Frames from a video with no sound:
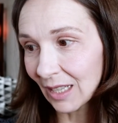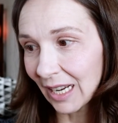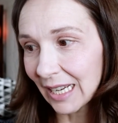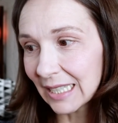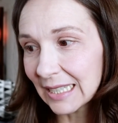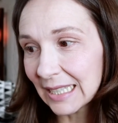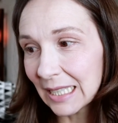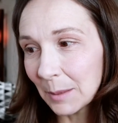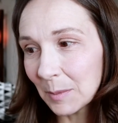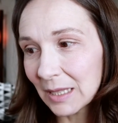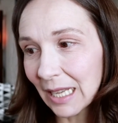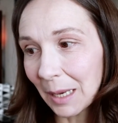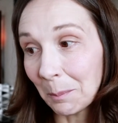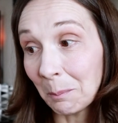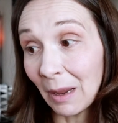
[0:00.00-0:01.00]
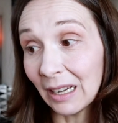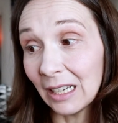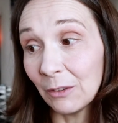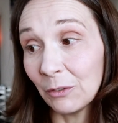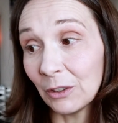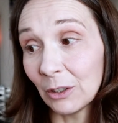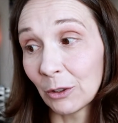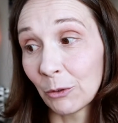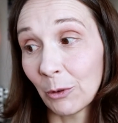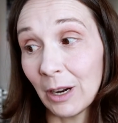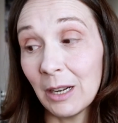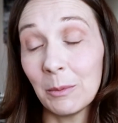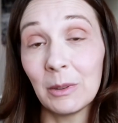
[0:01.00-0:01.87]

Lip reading: It seems that many feel great